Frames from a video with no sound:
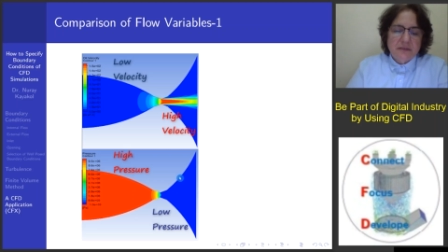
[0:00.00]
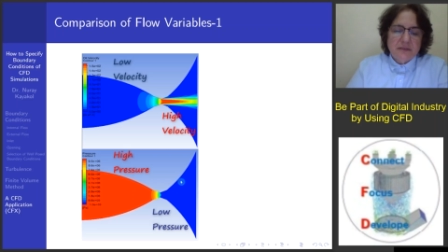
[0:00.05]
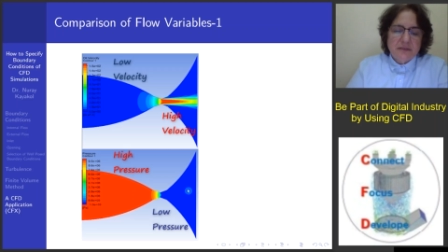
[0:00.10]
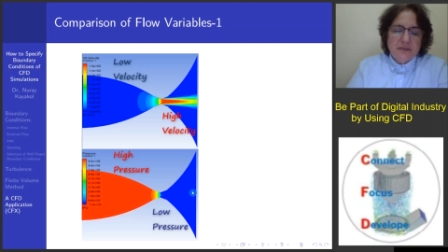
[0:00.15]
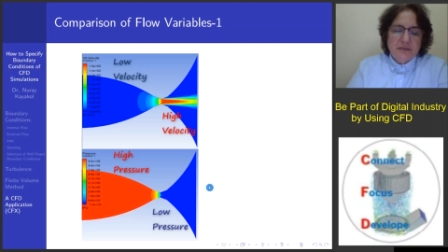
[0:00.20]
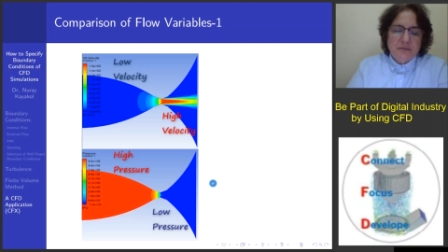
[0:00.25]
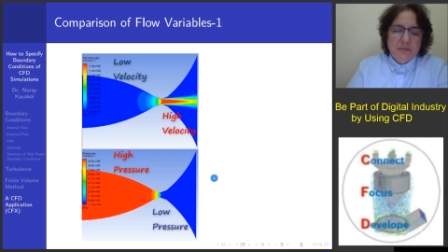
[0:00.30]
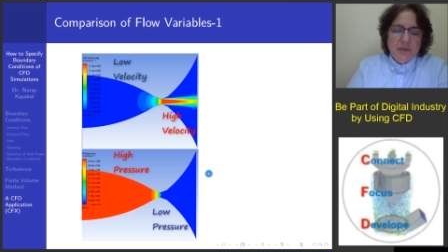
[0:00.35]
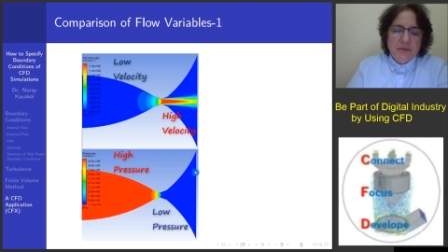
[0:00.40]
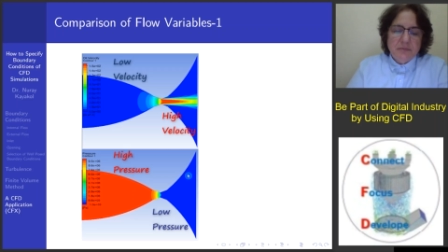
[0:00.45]

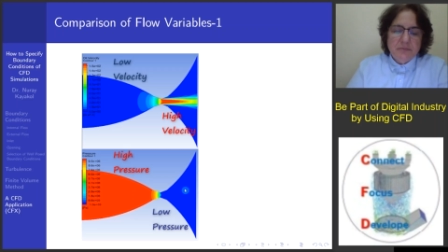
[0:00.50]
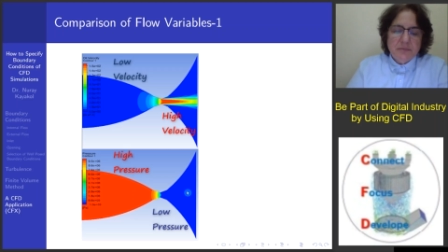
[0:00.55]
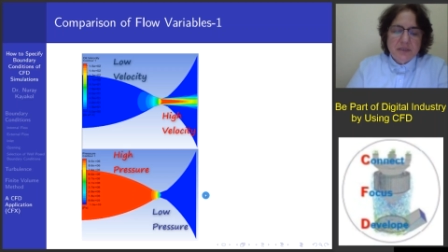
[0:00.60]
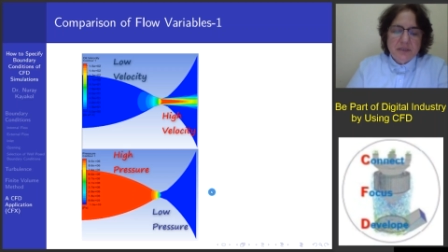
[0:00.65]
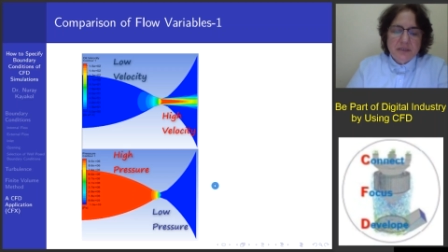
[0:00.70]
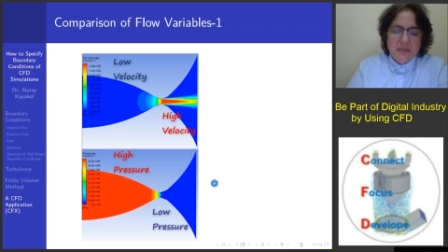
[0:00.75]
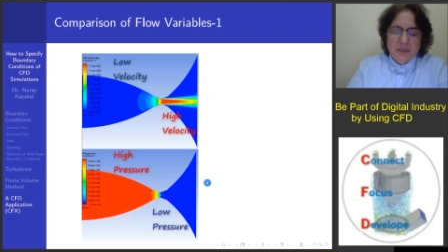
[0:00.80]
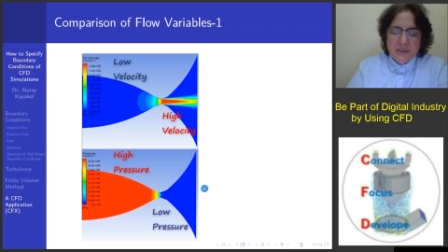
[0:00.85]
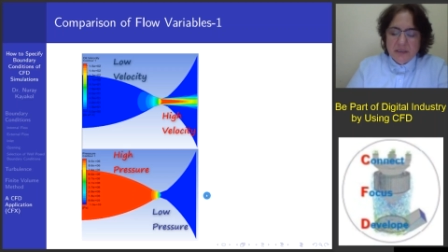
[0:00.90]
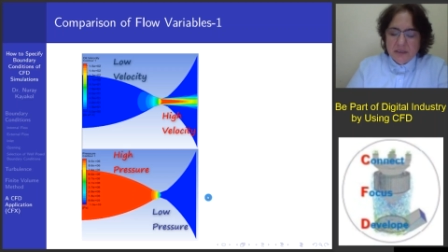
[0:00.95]

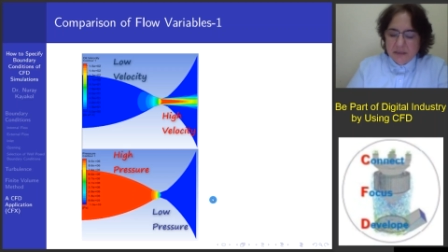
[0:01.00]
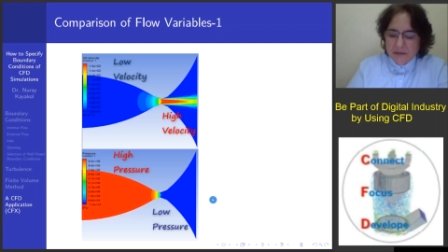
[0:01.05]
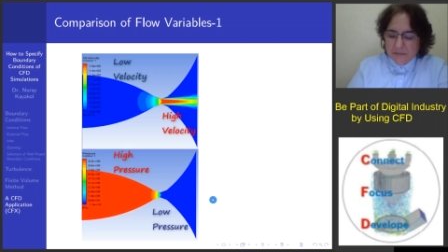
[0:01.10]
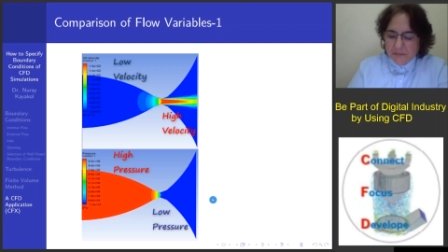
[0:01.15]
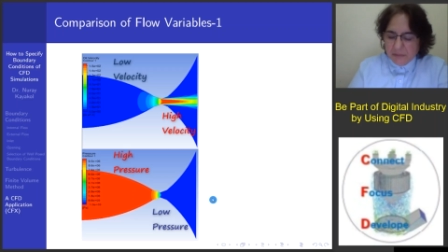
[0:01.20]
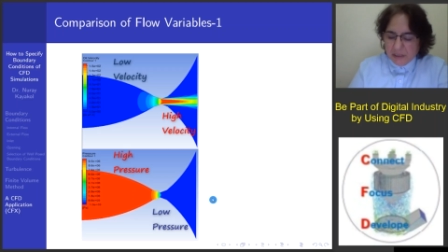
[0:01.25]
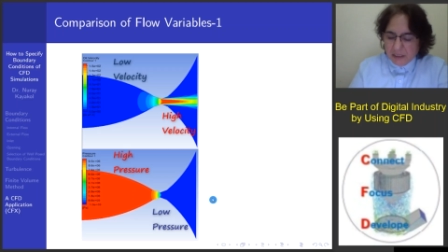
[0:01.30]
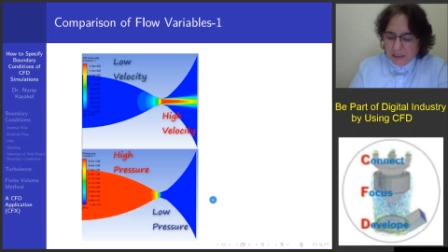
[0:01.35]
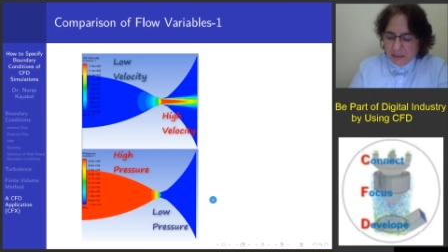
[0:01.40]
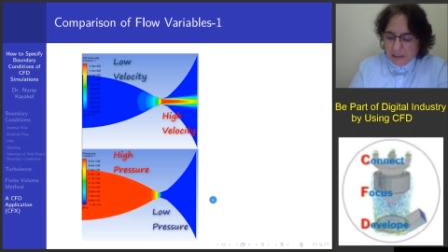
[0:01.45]
remember
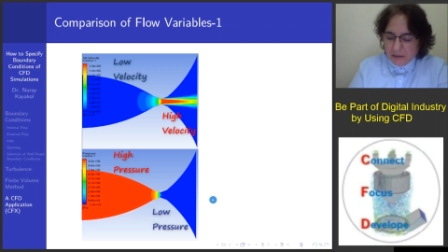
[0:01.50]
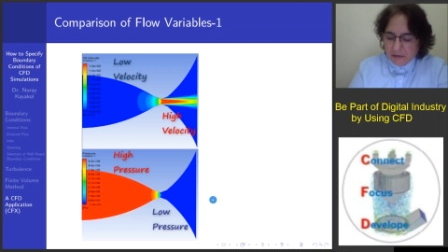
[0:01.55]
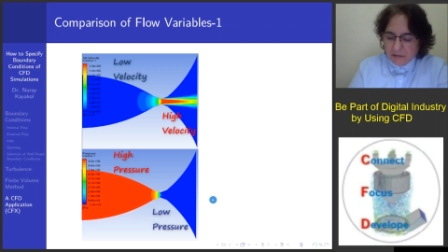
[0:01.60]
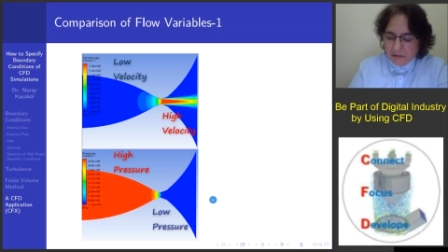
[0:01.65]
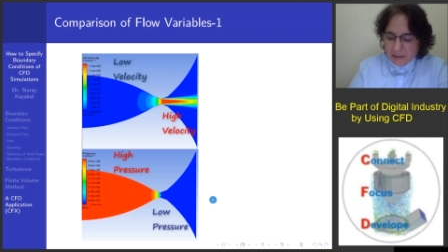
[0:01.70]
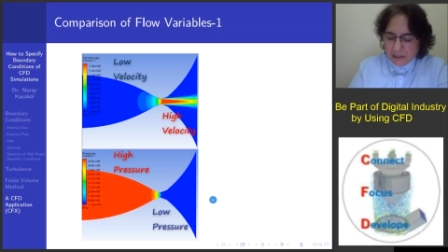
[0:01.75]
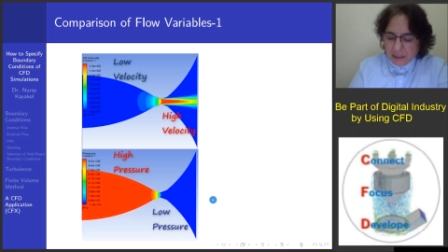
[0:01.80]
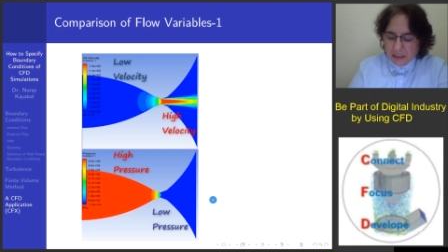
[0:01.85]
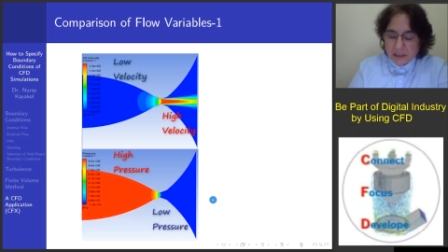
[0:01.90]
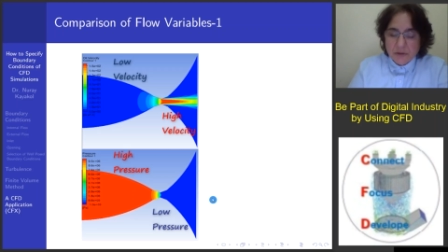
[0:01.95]

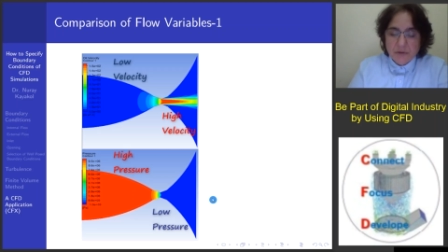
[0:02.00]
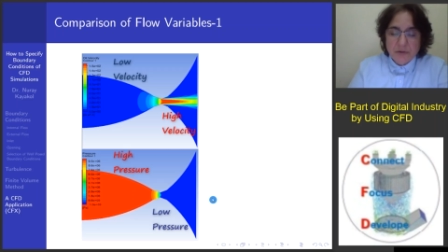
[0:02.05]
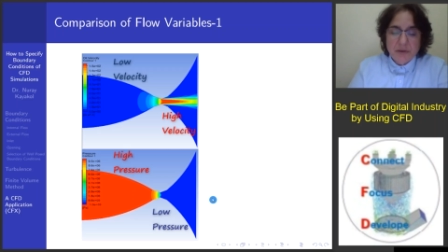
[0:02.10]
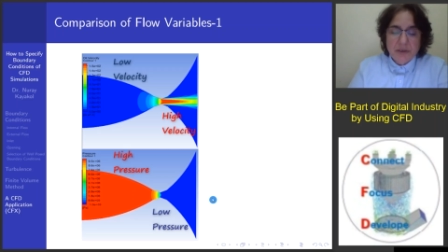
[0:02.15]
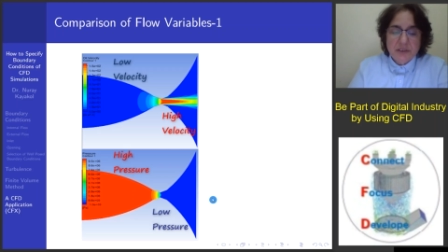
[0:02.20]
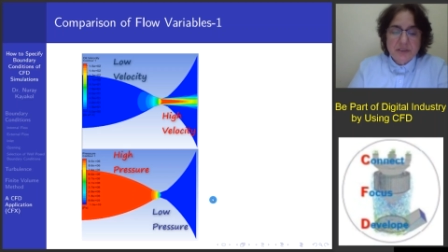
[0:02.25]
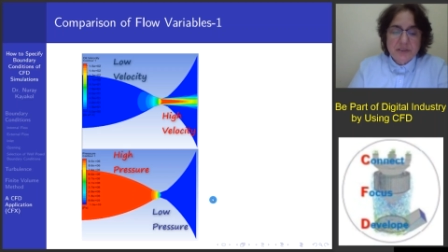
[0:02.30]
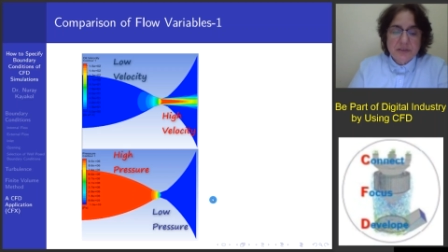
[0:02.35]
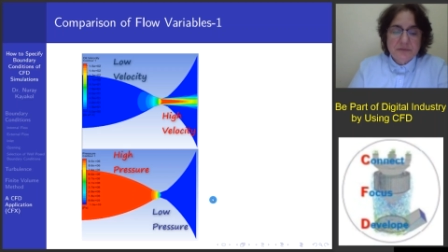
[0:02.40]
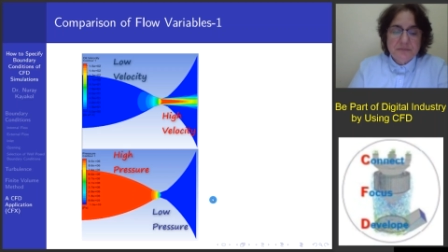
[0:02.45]
Bernoulli
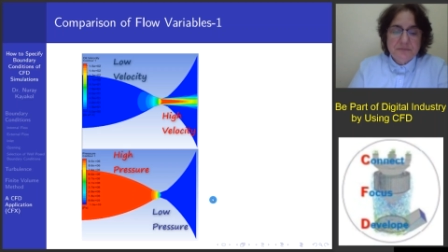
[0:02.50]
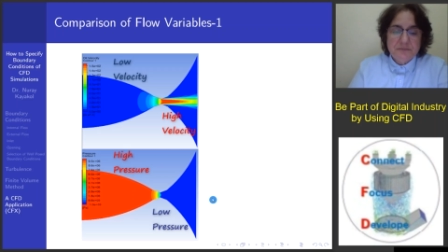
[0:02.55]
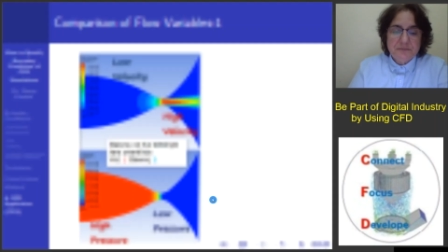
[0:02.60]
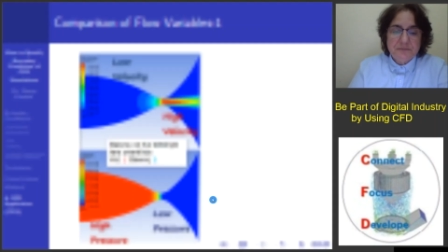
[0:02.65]
equation.